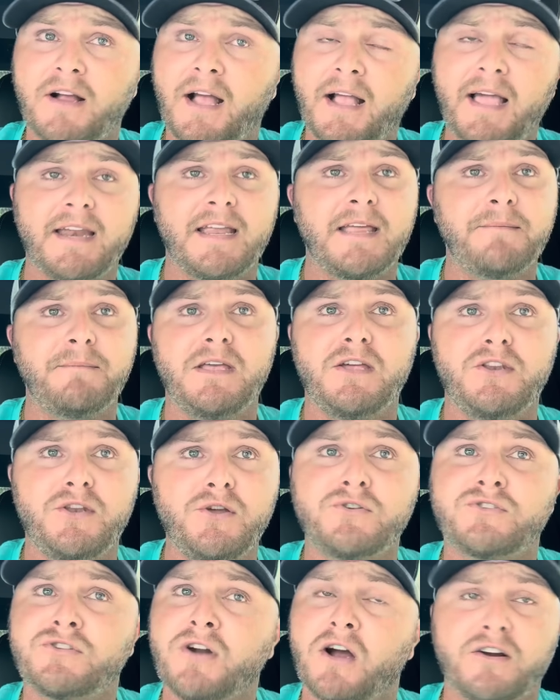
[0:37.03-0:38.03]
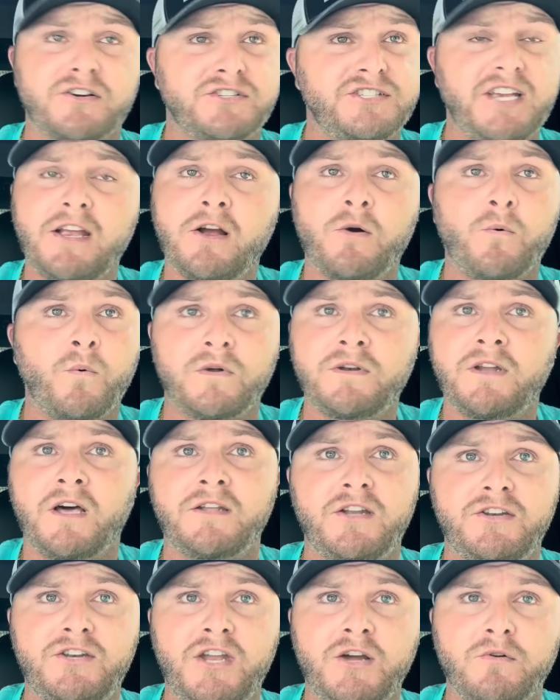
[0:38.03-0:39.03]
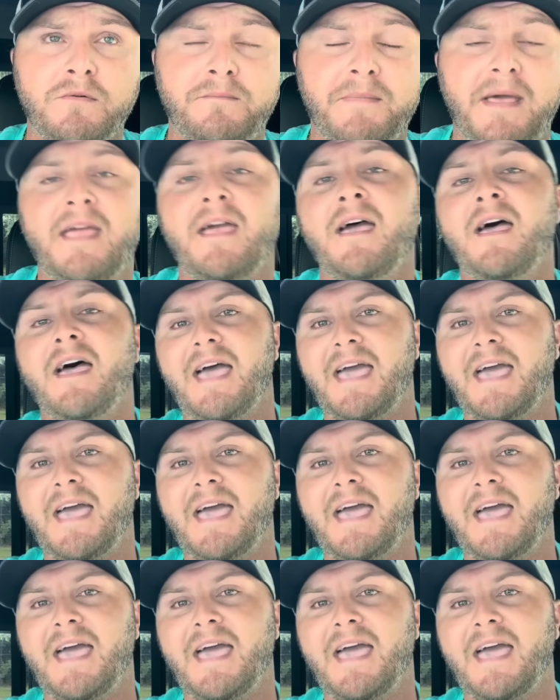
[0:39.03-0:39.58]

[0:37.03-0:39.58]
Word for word: I got to get me a new truck or she ain't going to want nothing to do with me.